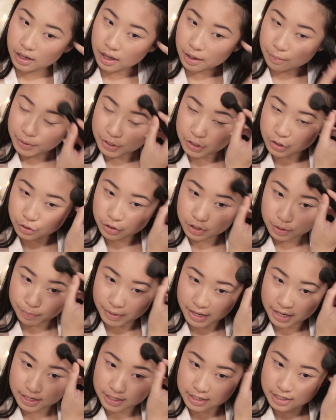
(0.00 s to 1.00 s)
And be sure to
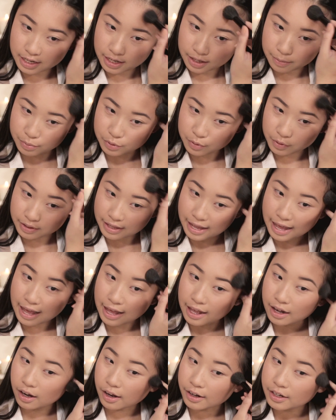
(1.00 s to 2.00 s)
blend it between the
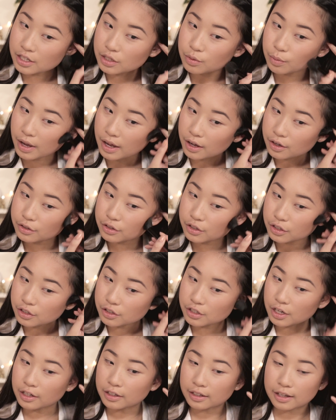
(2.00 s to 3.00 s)
hairline as well so
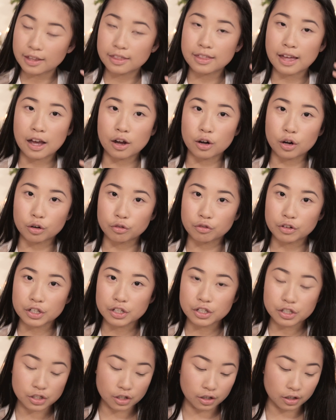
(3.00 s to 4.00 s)
you don't get that
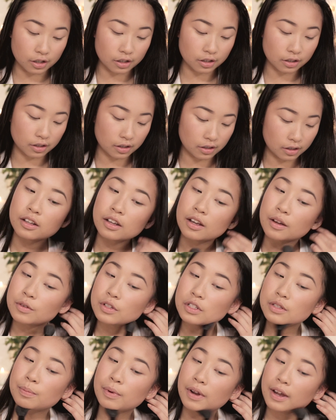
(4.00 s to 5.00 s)
orange look. I'm
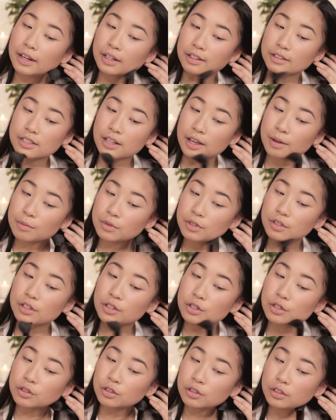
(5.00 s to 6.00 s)
just applying some to the
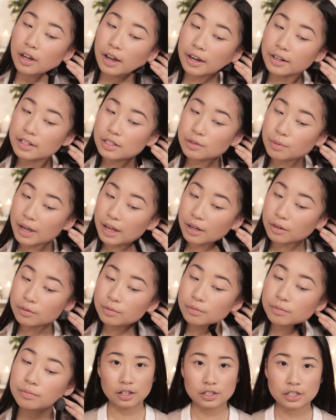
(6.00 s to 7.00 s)
jawline as well.
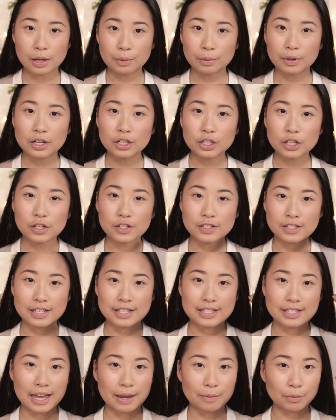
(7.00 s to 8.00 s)
So I'm going to use the
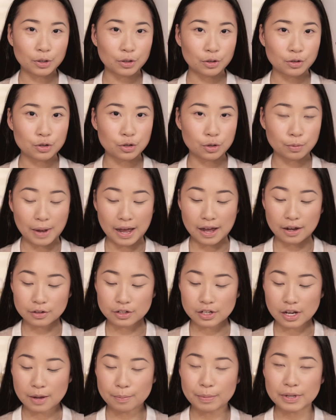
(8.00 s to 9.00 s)
same contour
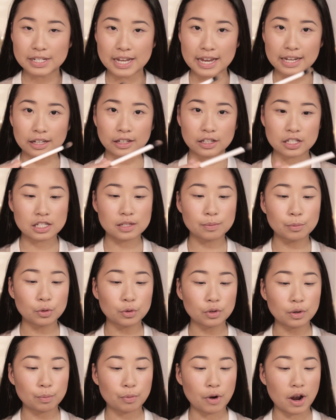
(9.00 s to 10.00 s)
powder but taking a
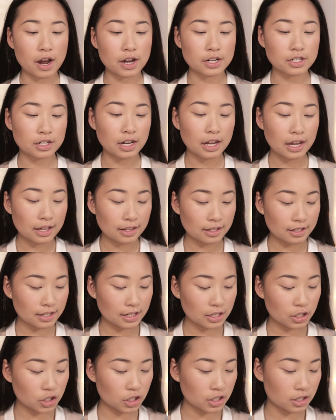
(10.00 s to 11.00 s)
smaller brush. This
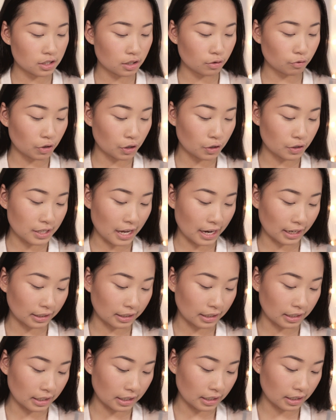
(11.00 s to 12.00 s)
is just the Real
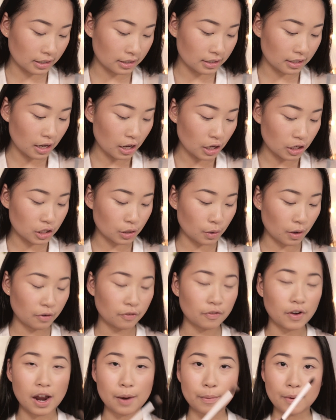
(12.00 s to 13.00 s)
Techniques Duo
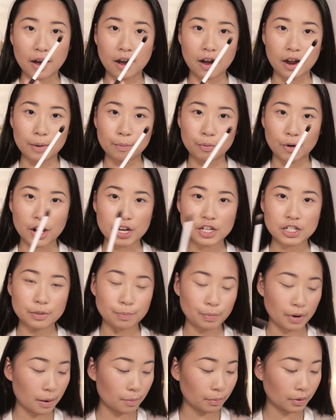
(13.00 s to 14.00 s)
Fibre Eye Brush
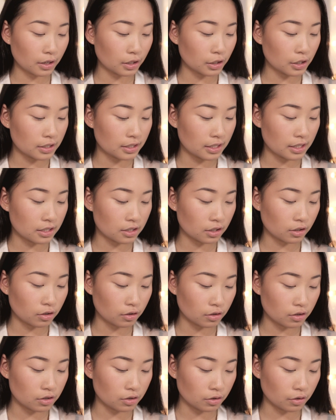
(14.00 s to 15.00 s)
but I'm going to use this to
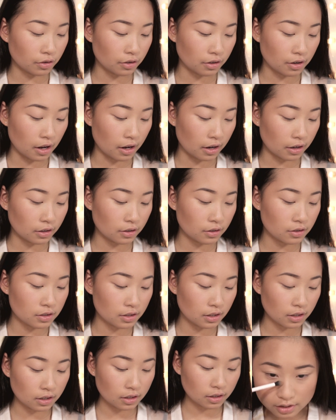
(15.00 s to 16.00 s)
contour the
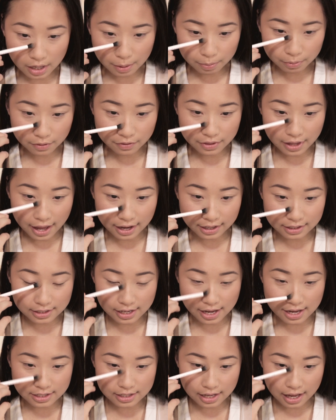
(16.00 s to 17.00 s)
nose, tapping off the
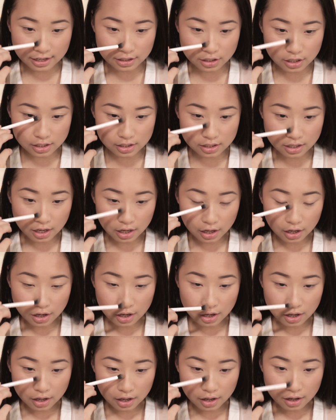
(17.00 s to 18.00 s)
excess and just
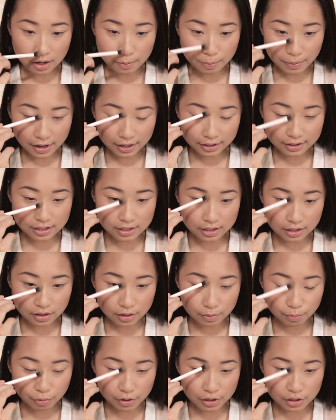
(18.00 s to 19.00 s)
applying this in
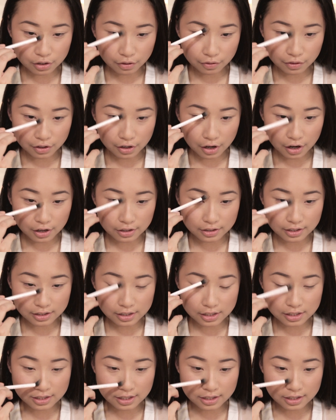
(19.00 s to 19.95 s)
the bridge of the nose and